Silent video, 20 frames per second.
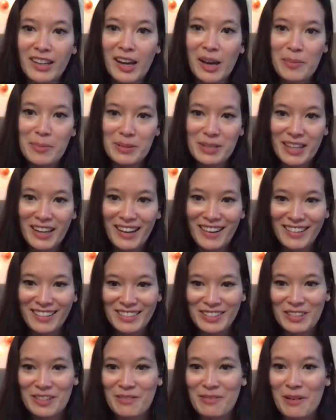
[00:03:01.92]
update
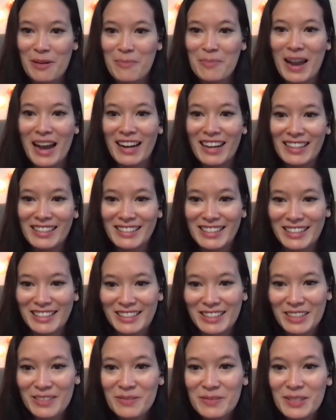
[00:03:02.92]
sort of our back-end
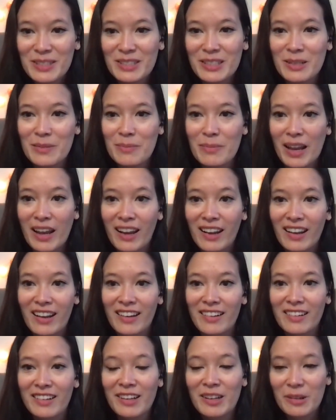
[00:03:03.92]
systems to make
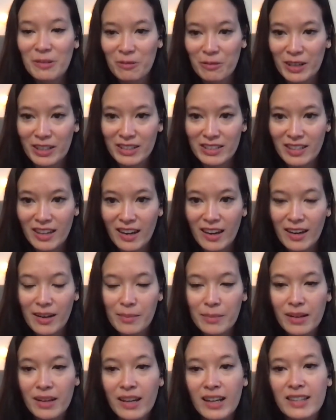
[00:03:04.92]
it real
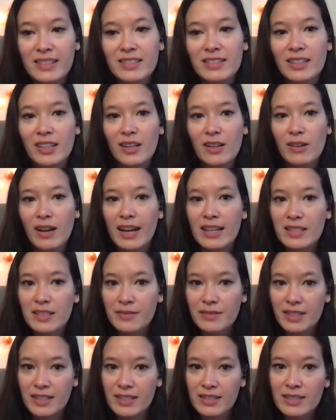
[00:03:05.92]
time. And so as
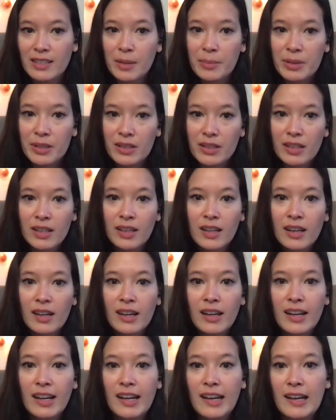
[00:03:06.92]
of this summer,
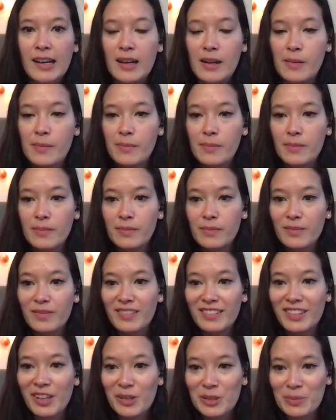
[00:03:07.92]

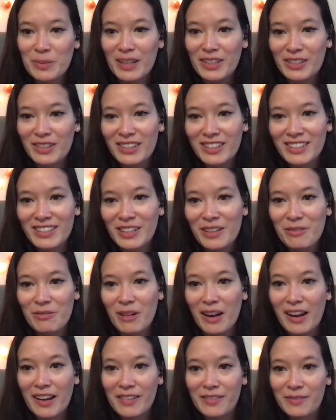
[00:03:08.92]
those metrics
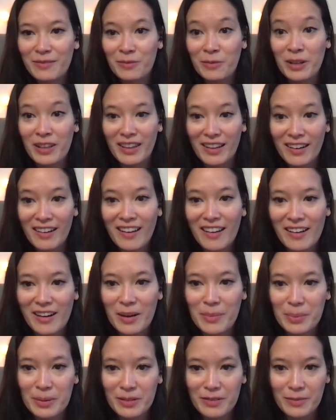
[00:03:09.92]
arrive within a
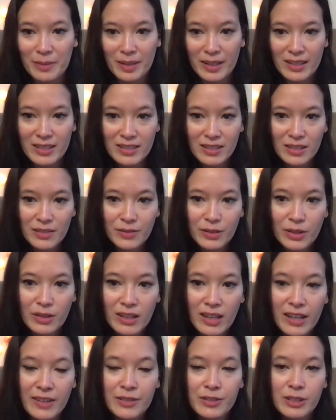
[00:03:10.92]
couple of minutes of your
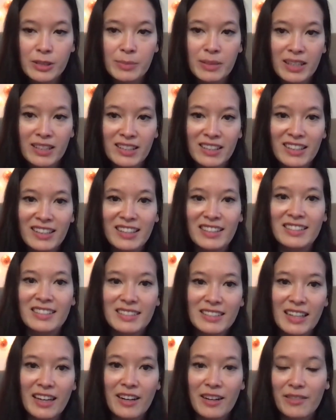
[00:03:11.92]
live stream ending
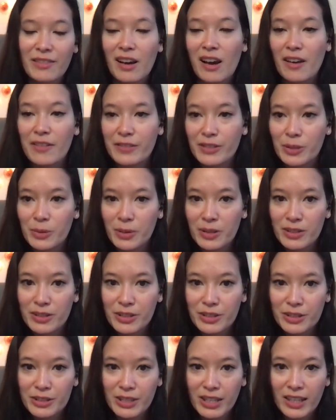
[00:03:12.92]
instead of after 1
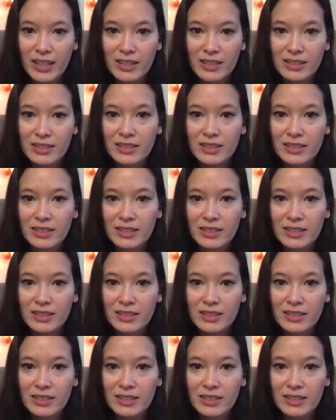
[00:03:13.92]
or 2 days.